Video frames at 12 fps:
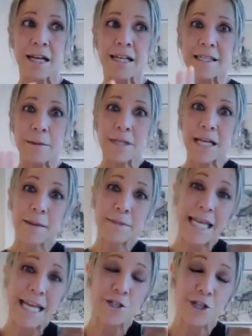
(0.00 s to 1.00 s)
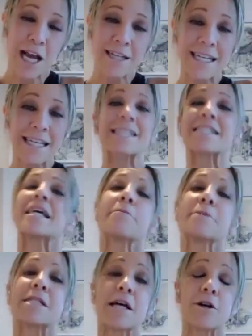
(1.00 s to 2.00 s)
sometimes injecting
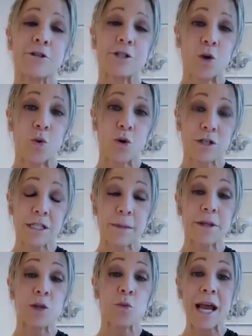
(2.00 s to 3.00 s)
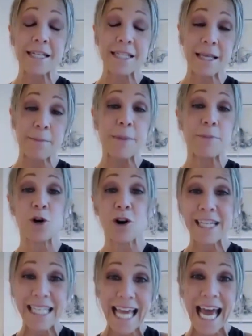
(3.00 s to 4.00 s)
stem cells or some of the ways that people
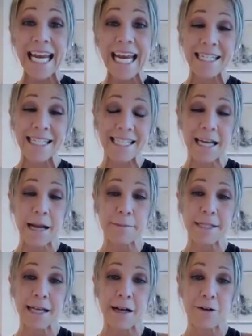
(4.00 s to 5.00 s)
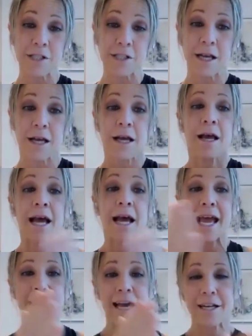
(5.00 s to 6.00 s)
are getting stem cells.
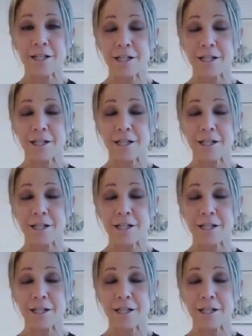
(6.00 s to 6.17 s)
And